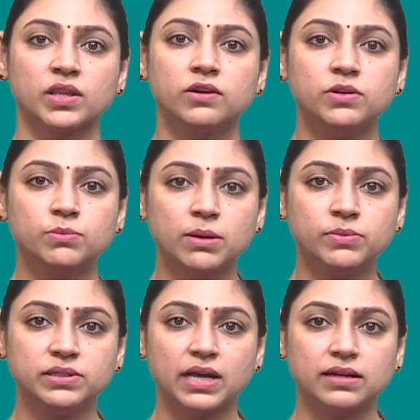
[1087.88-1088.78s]

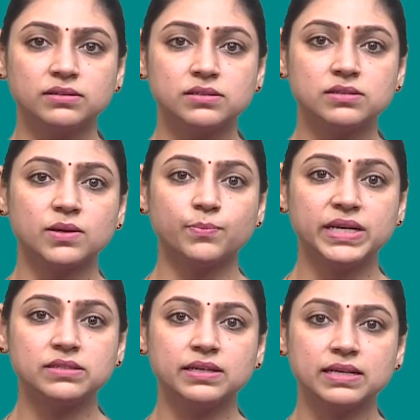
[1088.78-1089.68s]
Remember that this is a
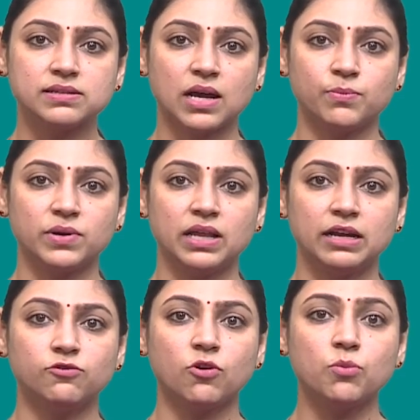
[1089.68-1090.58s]
basic example,
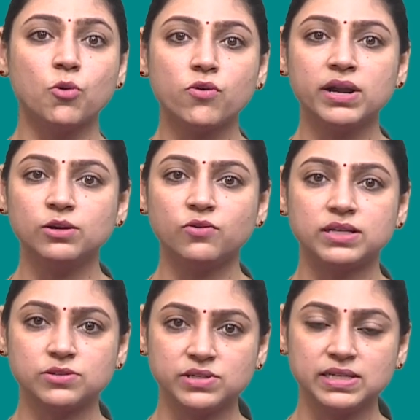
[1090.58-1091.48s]
and for more
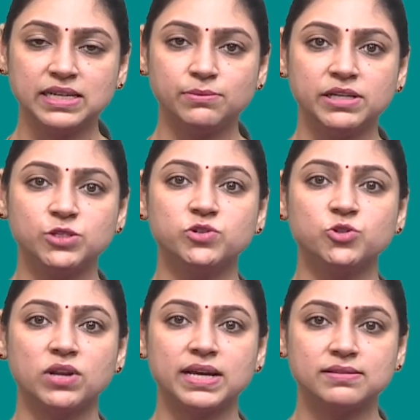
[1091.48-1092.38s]
advanced 3D image
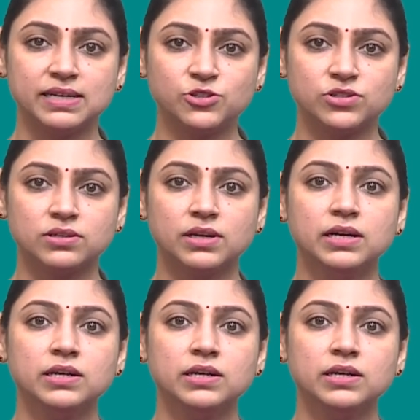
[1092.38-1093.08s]
visualization,